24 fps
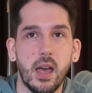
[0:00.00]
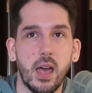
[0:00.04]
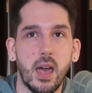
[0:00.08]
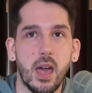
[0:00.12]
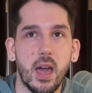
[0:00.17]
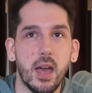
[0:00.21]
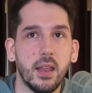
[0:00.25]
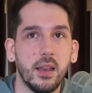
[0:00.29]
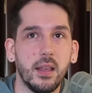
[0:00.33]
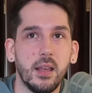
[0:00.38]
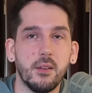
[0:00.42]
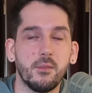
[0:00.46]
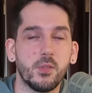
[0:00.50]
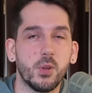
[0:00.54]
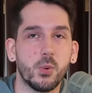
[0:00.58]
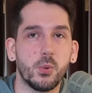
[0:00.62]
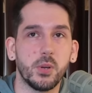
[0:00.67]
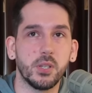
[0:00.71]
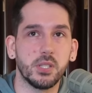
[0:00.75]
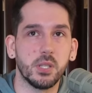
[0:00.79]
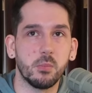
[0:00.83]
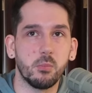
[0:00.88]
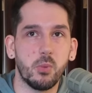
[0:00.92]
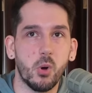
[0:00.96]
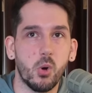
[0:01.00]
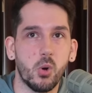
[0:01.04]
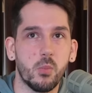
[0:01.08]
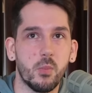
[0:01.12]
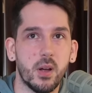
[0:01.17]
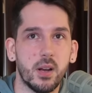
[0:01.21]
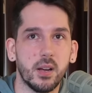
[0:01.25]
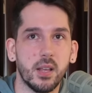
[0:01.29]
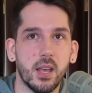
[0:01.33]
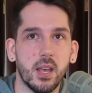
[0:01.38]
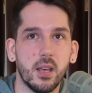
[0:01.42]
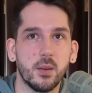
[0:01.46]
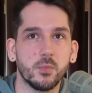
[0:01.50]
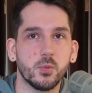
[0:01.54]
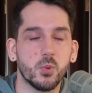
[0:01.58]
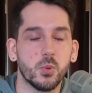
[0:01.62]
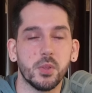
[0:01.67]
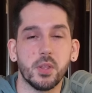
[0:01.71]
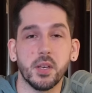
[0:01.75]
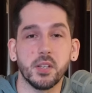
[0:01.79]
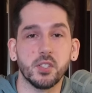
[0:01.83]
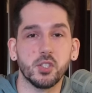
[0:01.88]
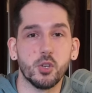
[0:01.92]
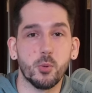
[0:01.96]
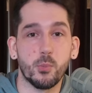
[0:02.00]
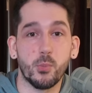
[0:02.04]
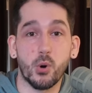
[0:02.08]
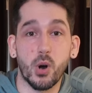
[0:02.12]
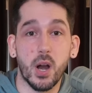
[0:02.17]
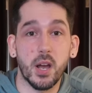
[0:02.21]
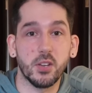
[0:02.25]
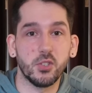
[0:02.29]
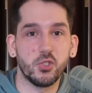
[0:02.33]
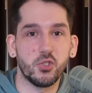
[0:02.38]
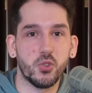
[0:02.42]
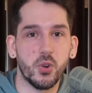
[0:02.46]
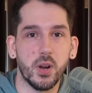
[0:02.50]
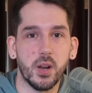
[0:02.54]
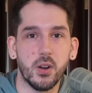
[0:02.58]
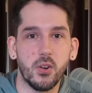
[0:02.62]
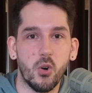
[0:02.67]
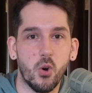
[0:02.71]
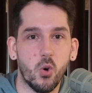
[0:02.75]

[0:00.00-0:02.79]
any of the recent Pokemon games with like Surprise Trade